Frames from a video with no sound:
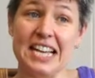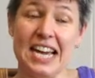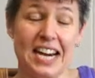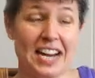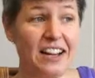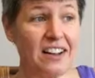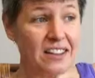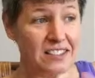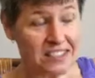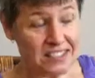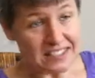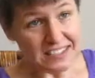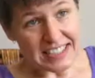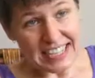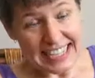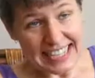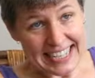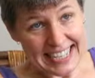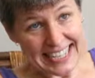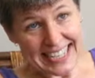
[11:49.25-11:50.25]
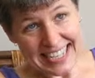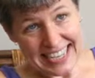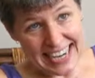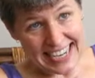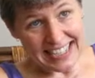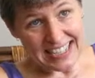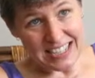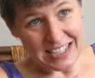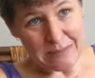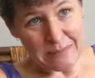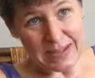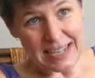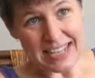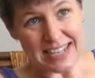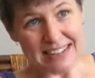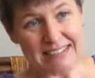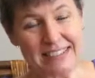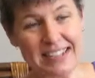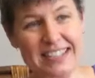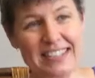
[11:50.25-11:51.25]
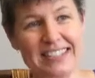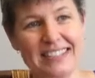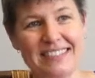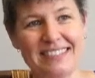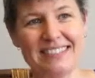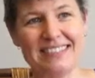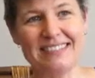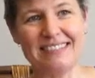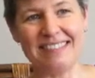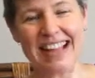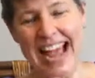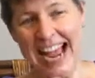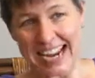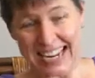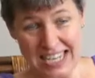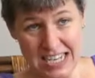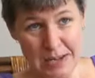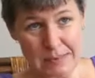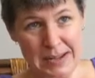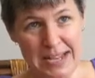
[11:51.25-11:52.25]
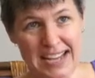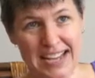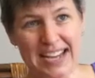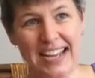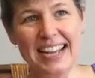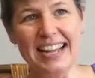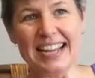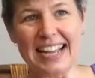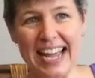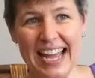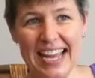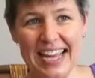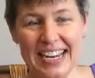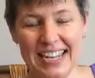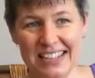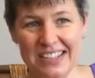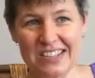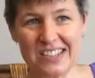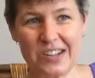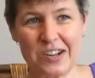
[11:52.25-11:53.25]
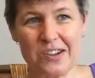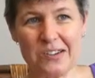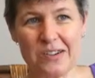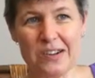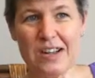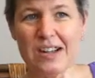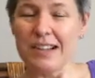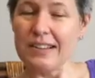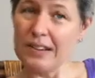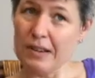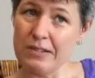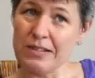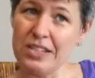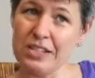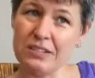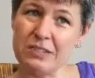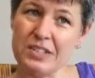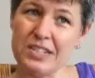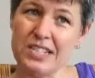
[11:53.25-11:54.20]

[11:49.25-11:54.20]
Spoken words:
and I also connected me with academia again, and so because I was